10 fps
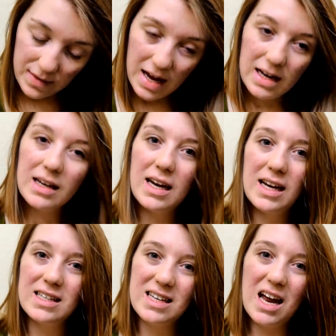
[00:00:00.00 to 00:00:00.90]
And it
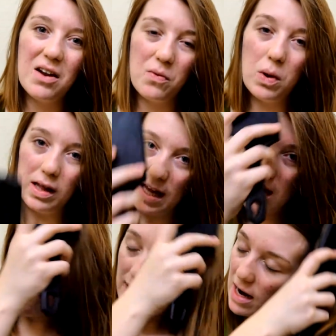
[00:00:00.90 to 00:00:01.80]
gets kind of oily
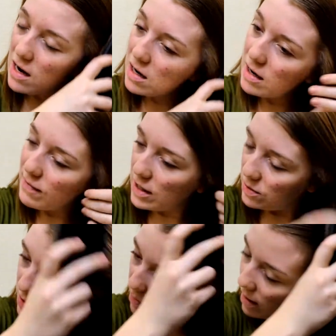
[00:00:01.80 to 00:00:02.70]
in my hair if I
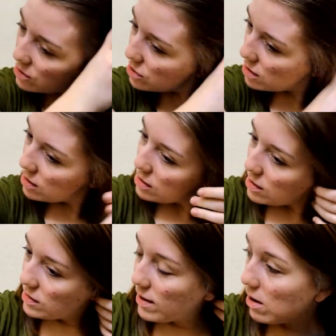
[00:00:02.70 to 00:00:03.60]
do too much.
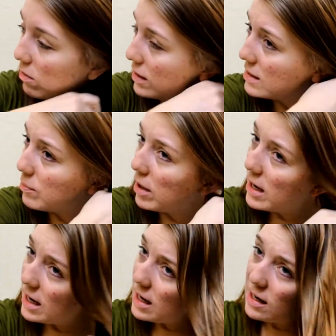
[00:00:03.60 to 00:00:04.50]
So I only spray
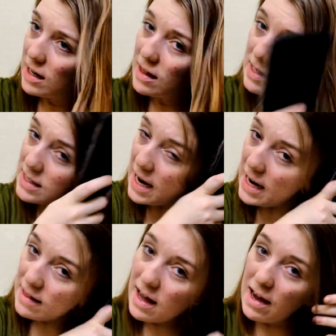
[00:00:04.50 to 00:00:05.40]
it in the
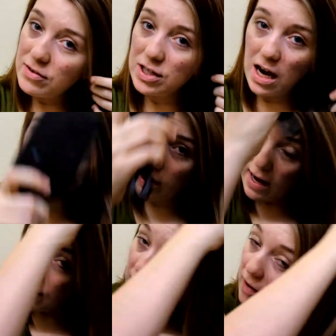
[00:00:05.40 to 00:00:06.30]
day that I've showered
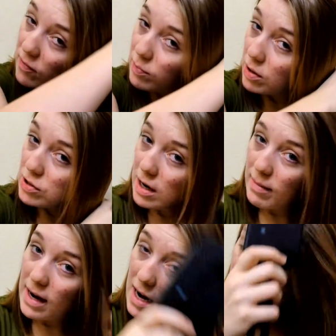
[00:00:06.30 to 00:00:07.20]
after I've blow dried
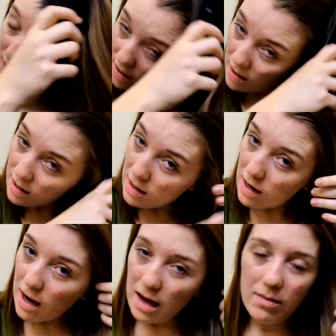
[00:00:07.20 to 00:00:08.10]
my hair,
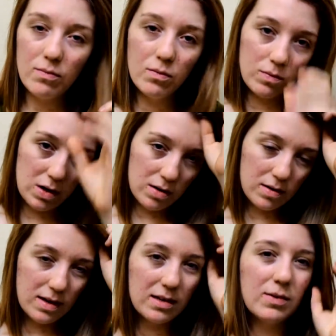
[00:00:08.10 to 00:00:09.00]

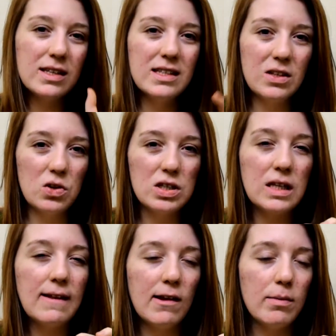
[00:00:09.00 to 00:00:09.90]
when it's still just a
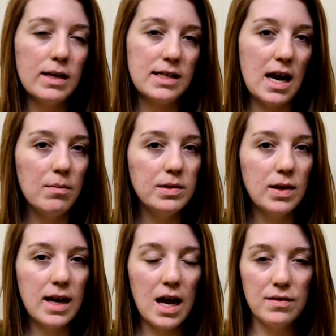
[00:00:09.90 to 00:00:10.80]
little bit damp.
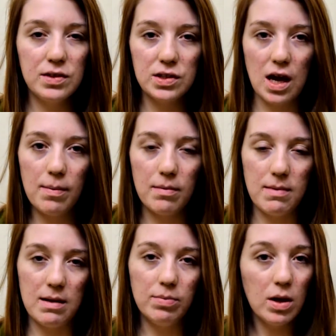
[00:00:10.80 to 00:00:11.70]
So I kind of stop
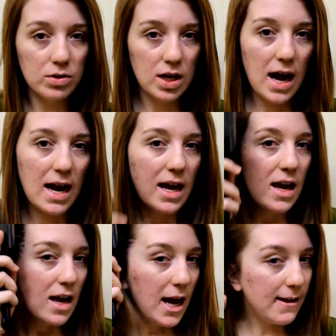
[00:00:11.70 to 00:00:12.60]
mid blow dry and
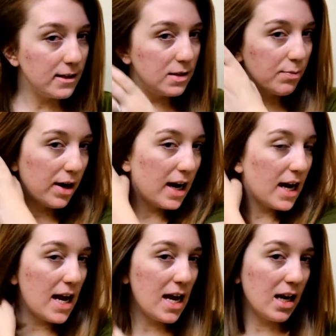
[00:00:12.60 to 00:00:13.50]
then spray
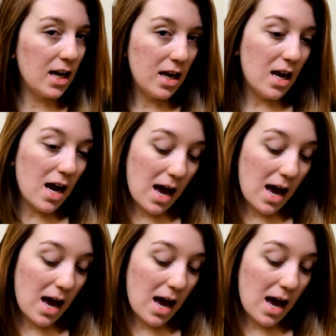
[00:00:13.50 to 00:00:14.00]
it in.